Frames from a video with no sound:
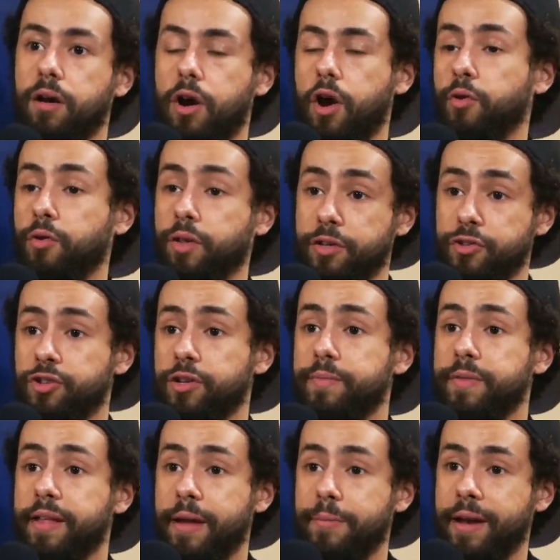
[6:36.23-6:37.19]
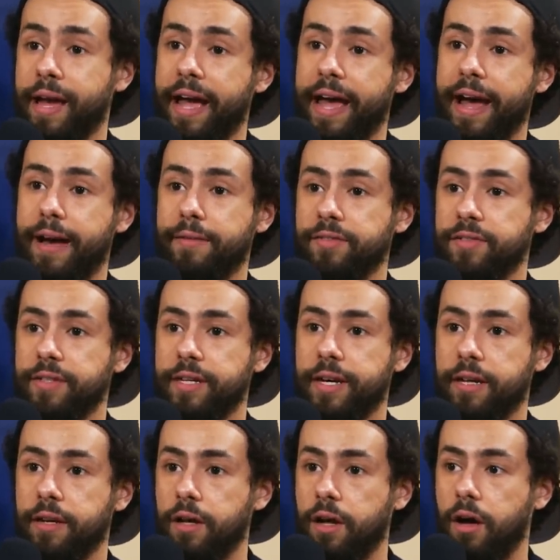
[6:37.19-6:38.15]
a relationship that him and I have is
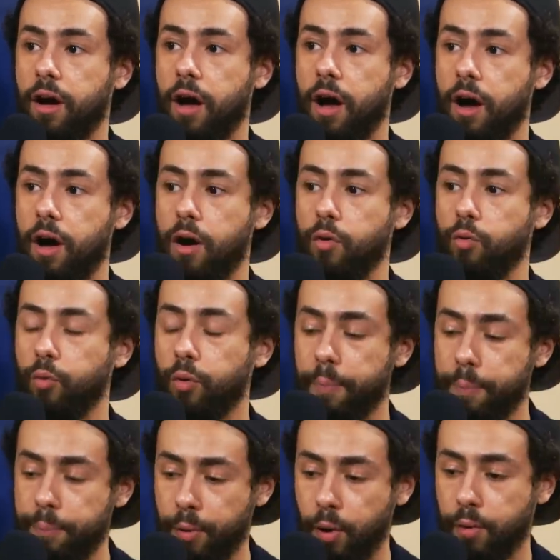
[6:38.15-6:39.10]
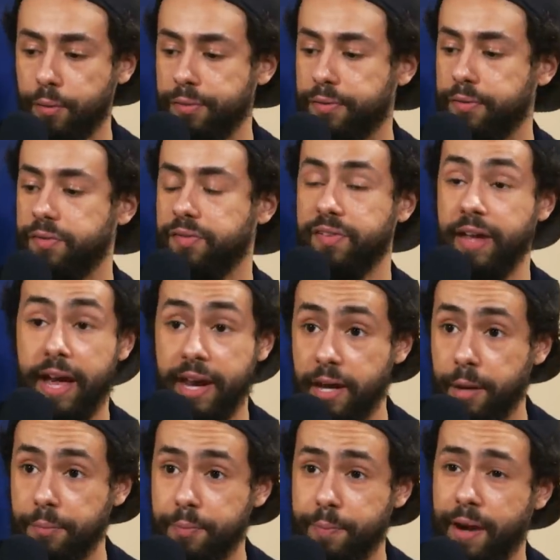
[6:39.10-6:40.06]
that we're both
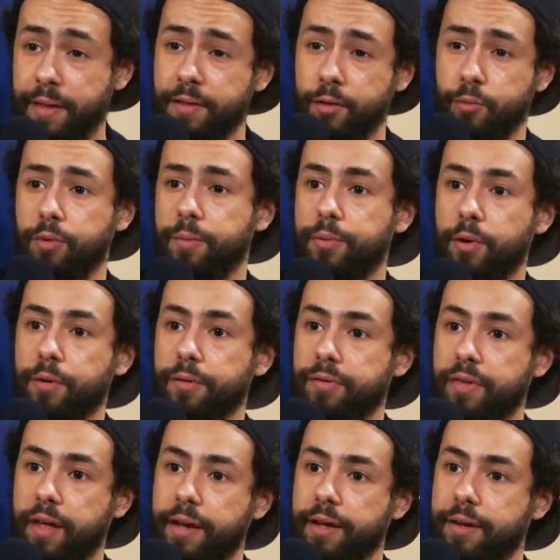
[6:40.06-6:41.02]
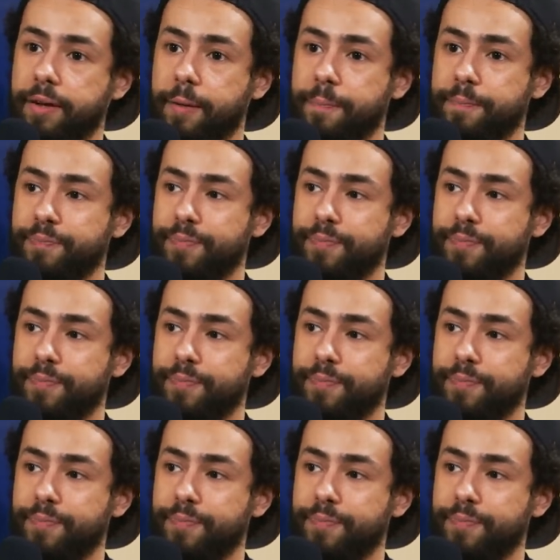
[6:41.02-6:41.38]
stand-ups, but I think we're both like